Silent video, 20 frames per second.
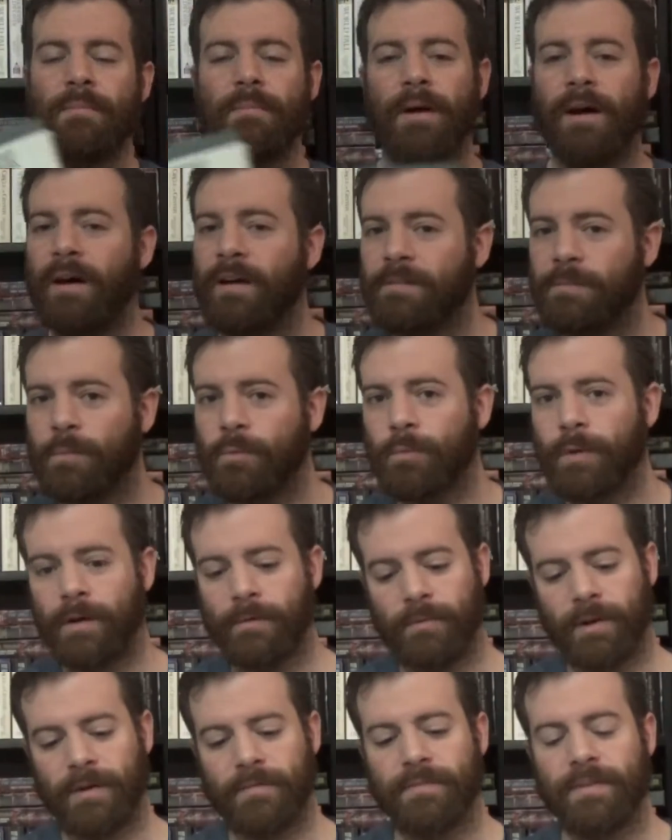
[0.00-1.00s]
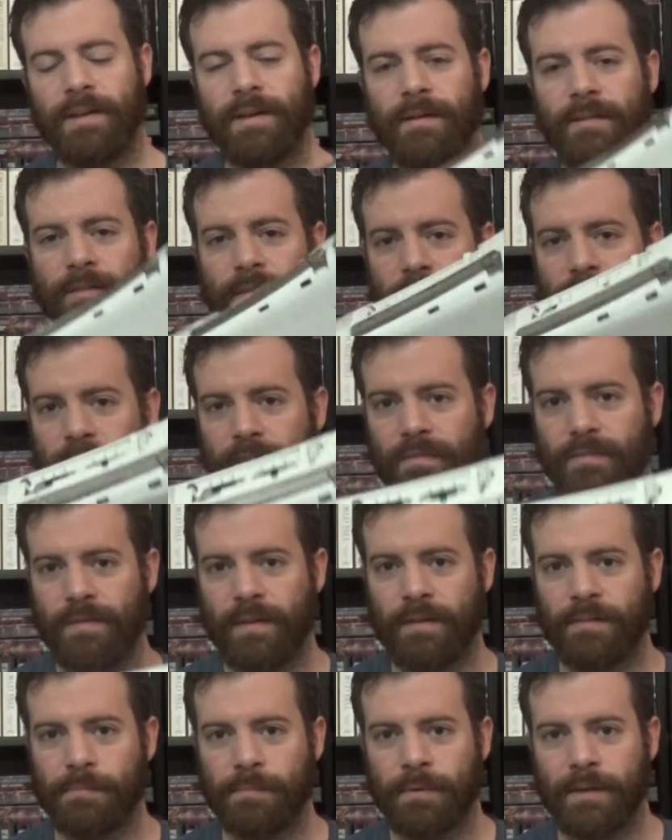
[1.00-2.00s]
possible Red Ring of Death,
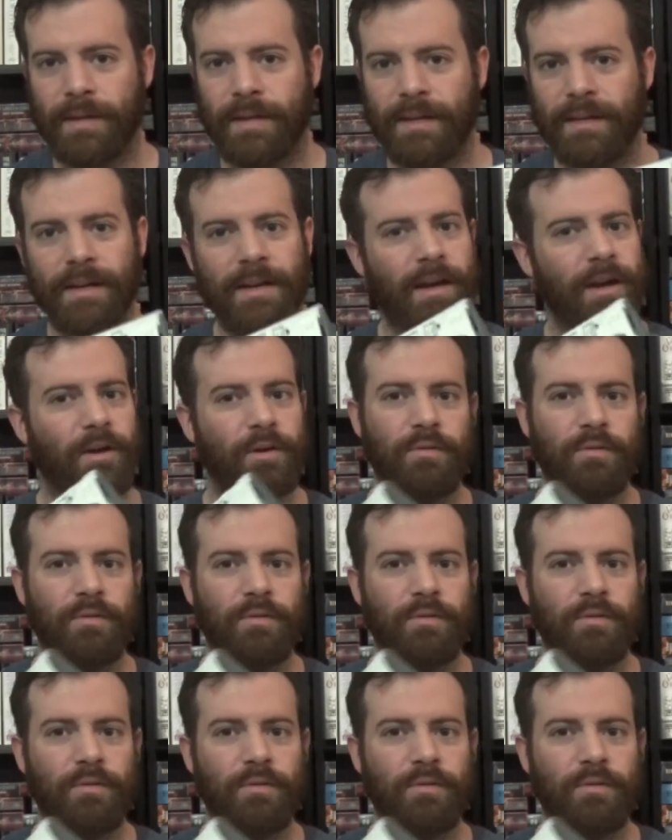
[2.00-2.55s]
faceplate,